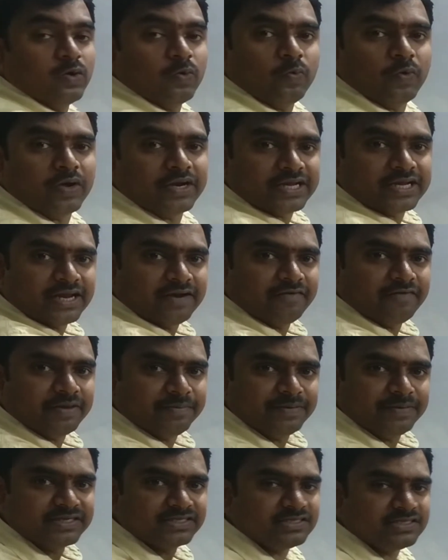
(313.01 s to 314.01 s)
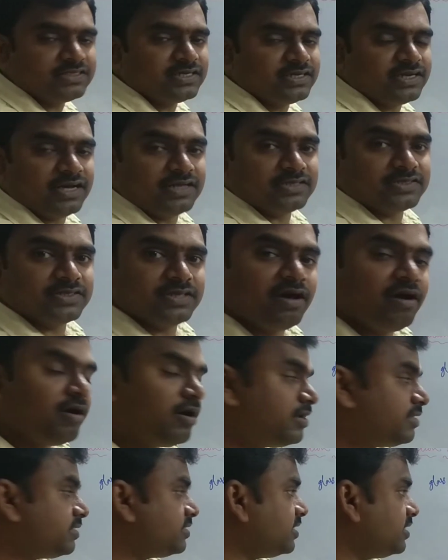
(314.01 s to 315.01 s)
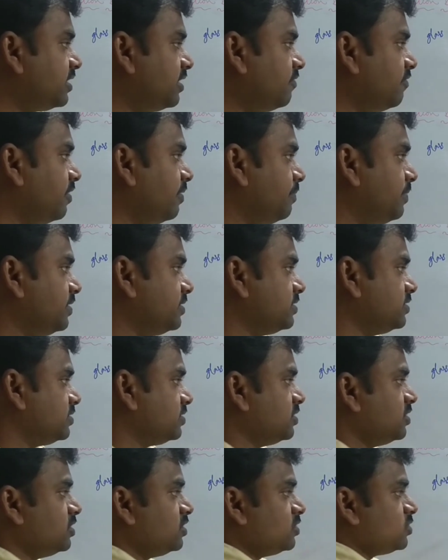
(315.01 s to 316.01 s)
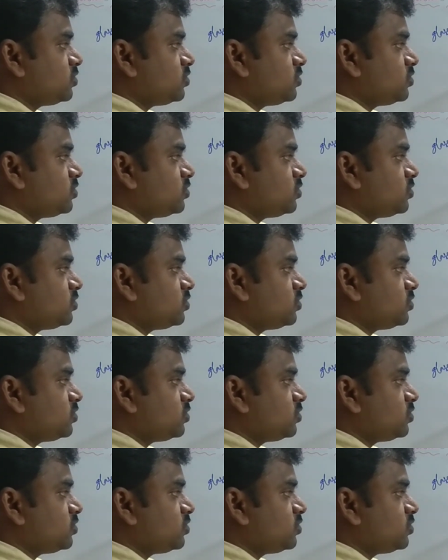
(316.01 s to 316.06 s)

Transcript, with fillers: vertical vibrations and also the horizontal vibrations.